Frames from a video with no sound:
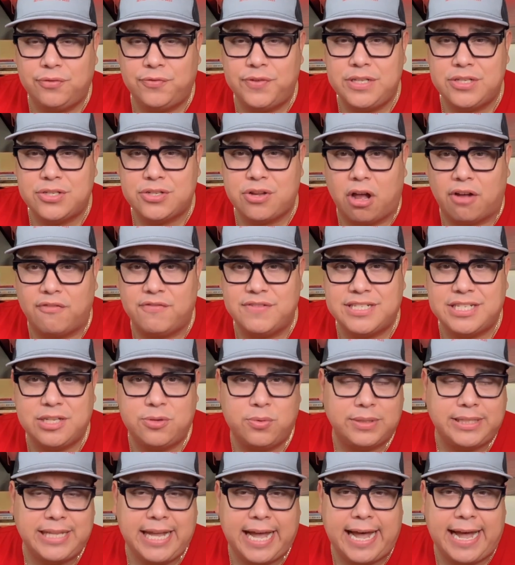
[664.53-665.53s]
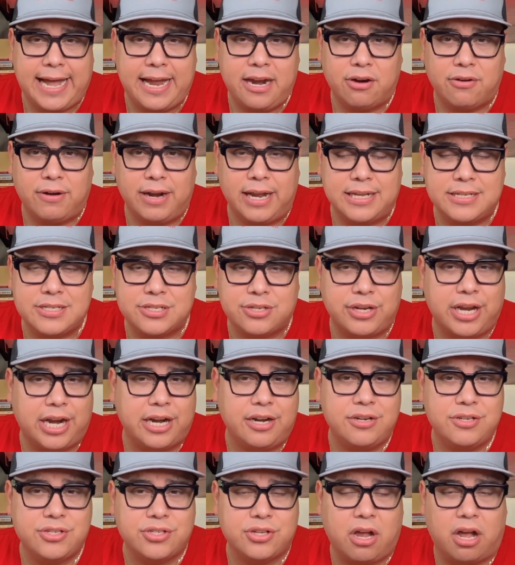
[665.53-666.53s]
insolvency with the I R S, so now you're
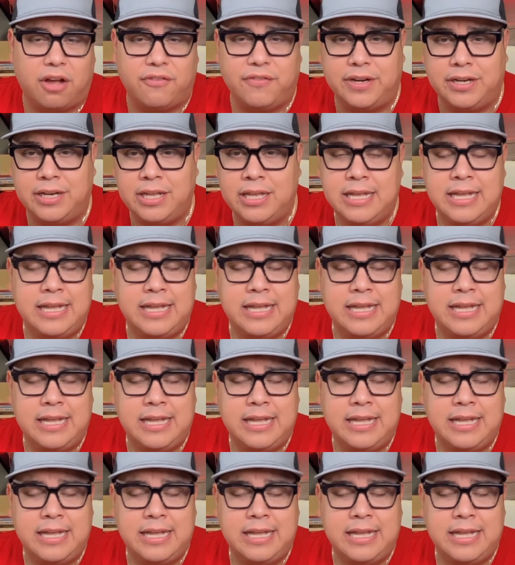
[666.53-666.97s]
insolvent,